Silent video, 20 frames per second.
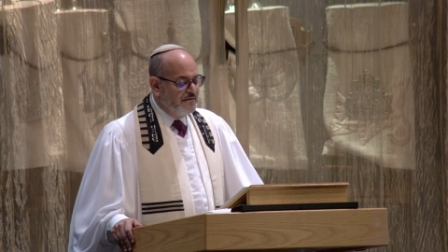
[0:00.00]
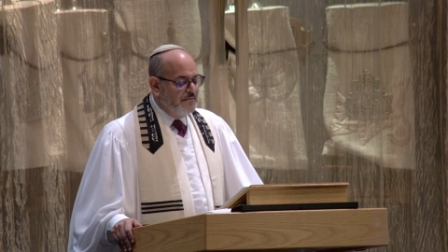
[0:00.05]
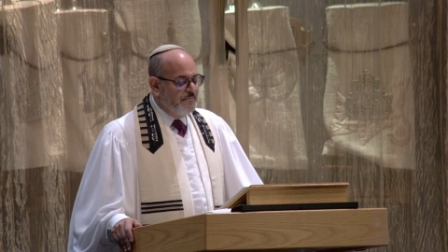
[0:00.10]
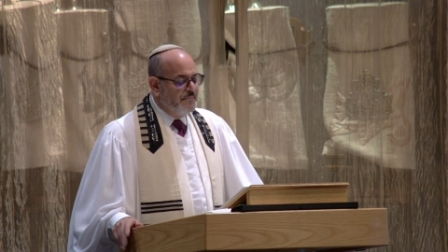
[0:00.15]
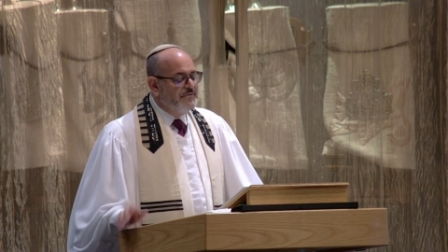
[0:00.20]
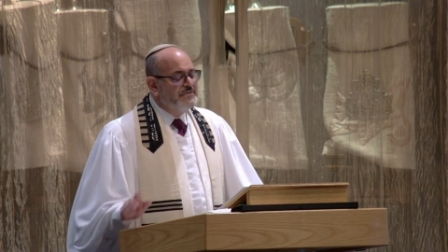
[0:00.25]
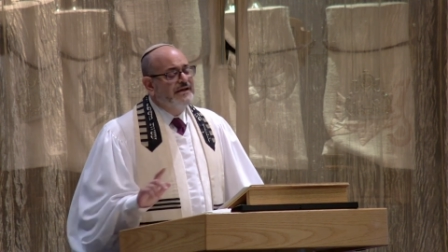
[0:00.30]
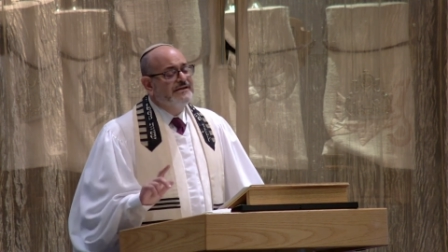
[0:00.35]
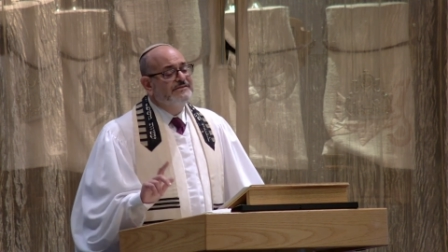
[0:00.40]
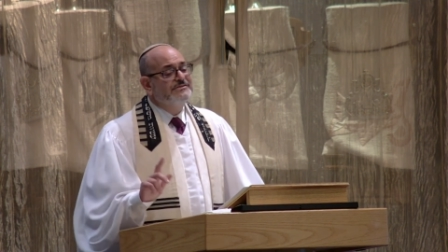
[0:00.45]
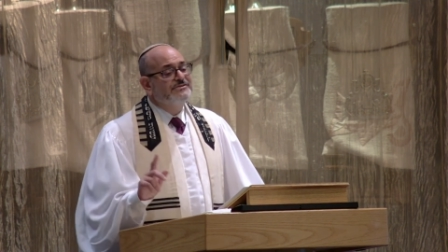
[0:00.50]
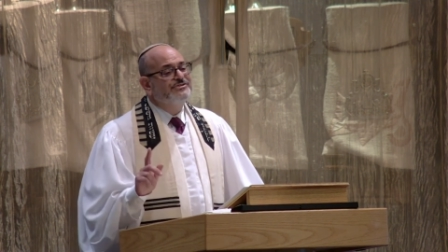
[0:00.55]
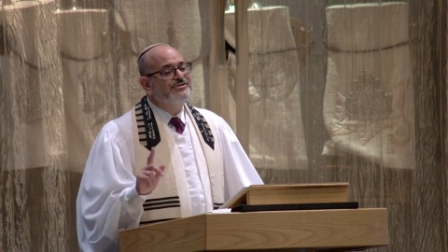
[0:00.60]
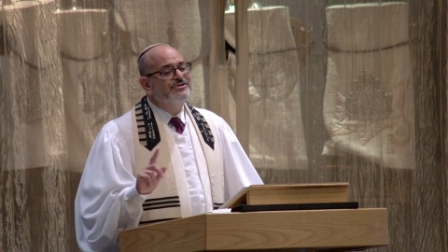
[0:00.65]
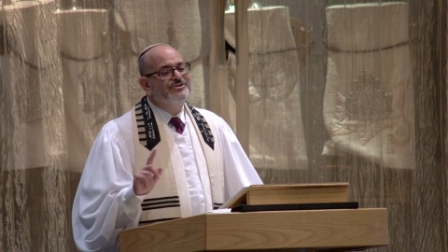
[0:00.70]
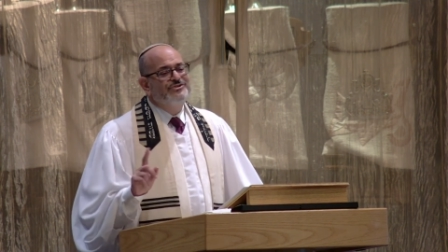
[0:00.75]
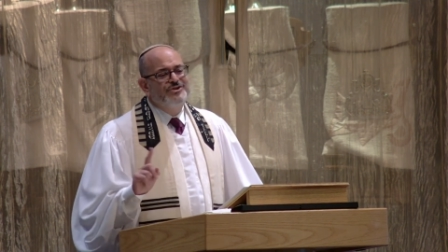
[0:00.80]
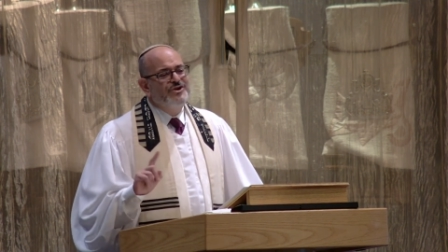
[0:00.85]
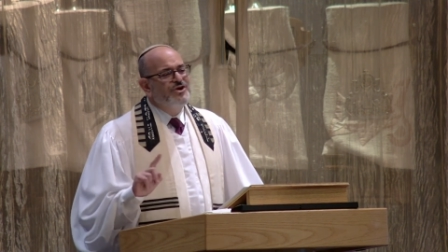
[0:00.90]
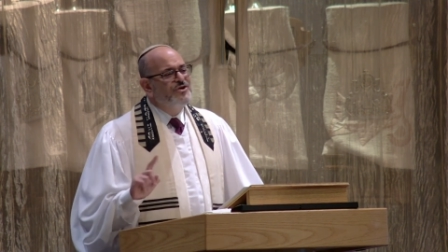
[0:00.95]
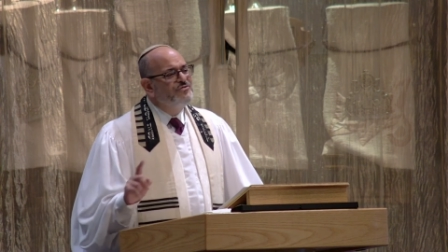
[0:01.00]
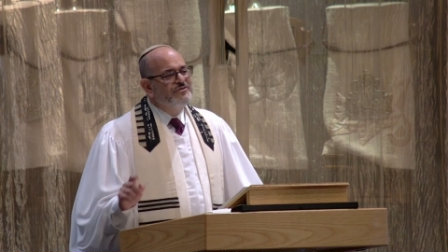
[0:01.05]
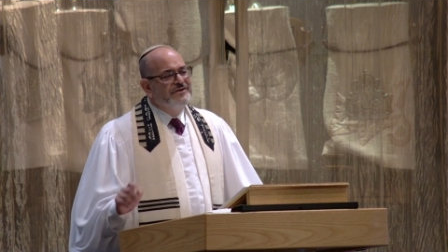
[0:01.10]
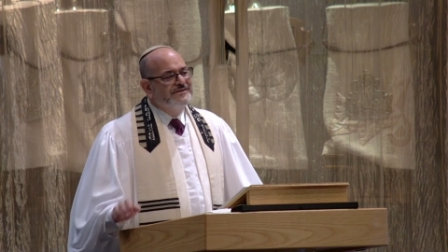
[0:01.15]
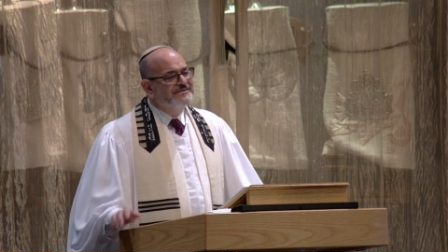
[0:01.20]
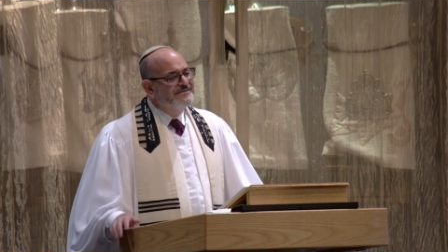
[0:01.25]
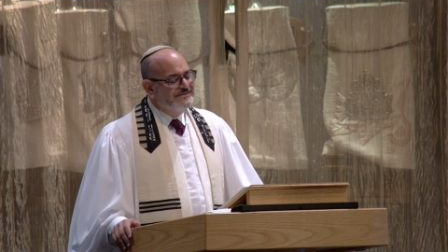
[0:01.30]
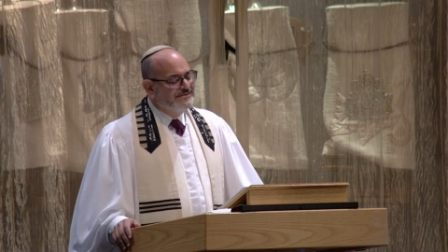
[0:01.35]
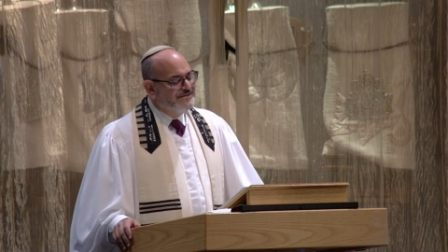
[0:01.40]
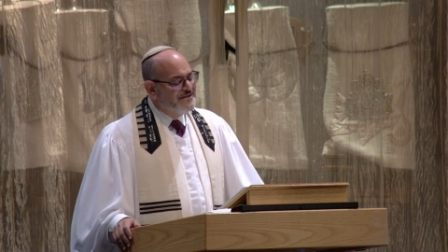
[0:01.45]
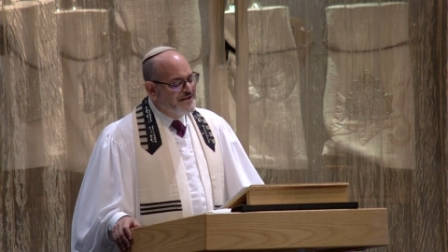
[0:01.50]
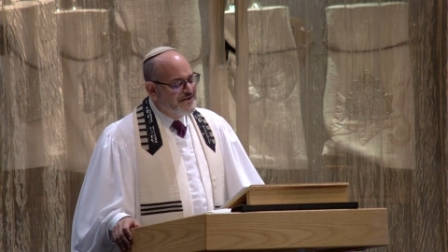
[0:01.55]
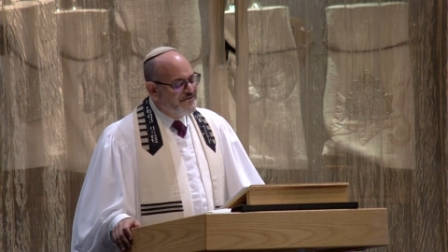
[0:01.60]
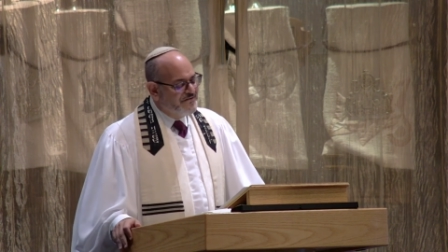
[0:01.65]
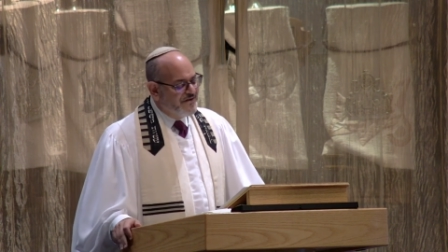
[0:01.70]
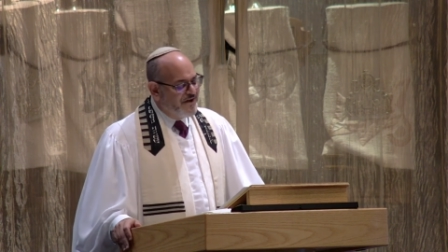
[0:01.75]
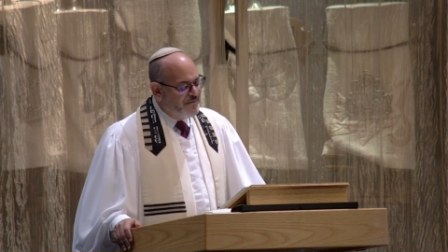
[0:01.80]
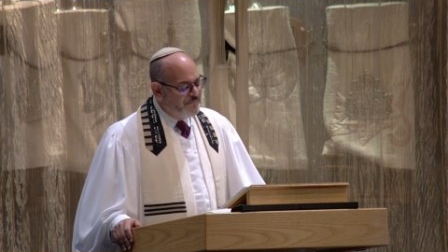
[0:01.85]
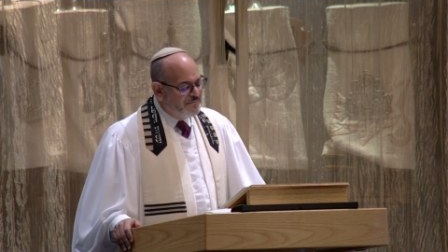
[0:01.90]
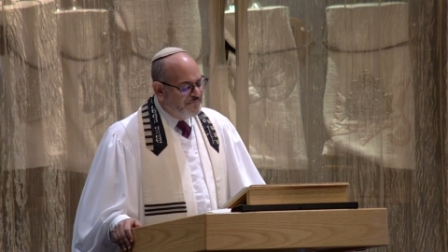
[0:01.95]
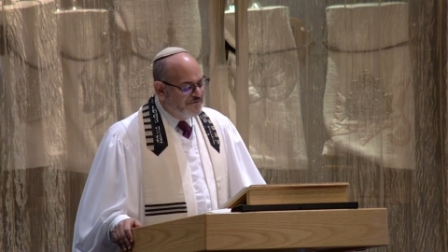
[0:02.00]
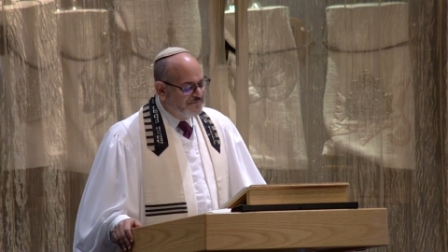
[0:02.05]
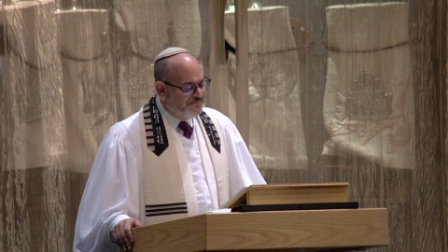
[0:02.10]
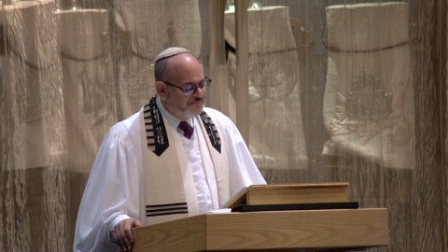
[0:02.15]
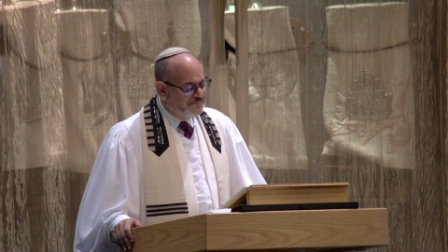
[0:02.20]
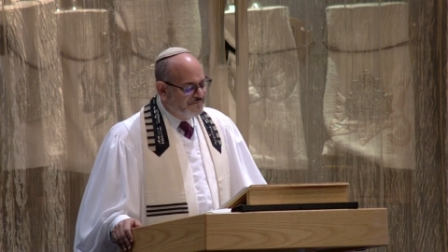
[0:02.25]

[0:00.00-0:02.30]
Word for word: but that's no reason to give up.